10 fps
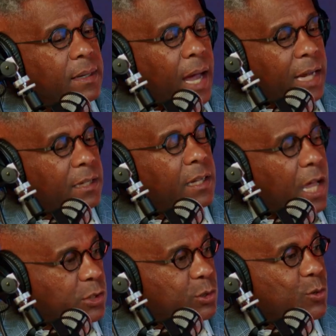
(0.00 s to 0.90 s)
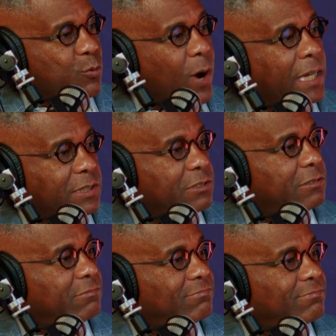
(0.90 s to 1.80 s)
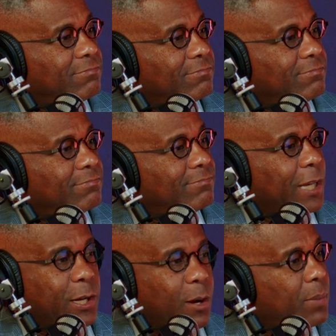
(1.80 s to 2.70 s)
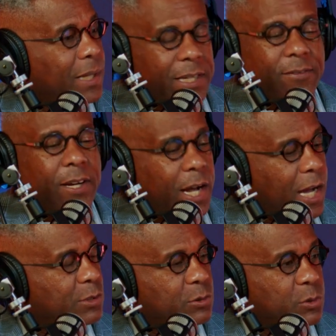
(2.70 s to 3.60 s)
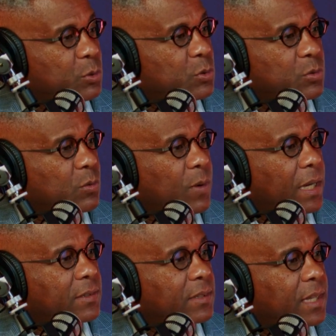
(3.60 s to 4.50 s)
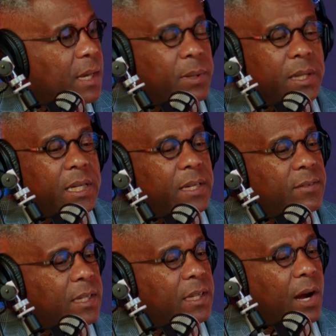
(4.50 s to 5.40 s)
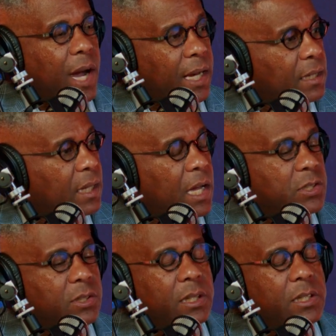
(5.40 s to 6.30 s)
ideological rights. They don't believe in constitutional rights. And they believe that their ideological